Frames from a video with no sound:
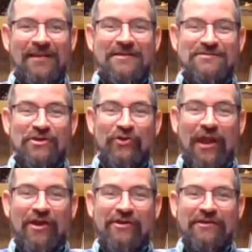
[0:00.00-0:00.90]
So,
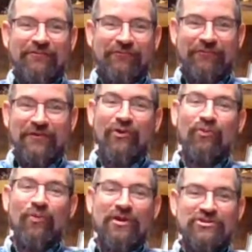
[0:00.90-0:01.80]
how did it feel
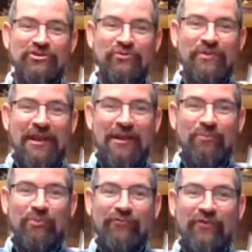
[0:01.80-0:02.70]
once you became a
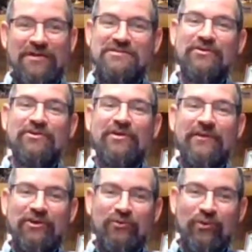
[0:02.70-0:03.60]
professor and
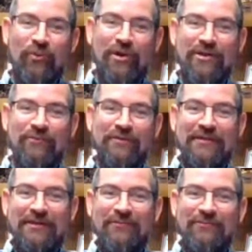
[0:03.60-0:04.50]
then you were working with
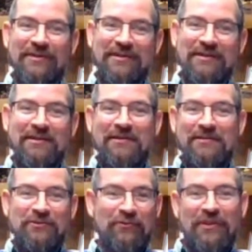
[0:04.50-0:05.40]
him? Did
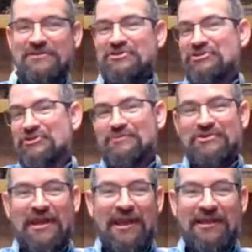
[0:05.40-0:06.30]
the relationship
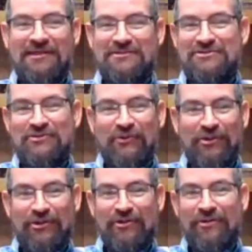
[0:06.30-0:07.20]
change,
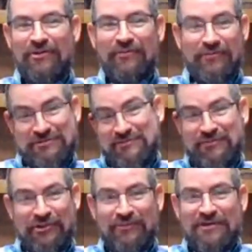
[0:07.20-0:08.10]
or was it
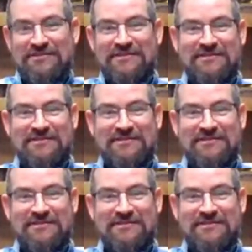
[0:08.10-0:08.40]
pretty much the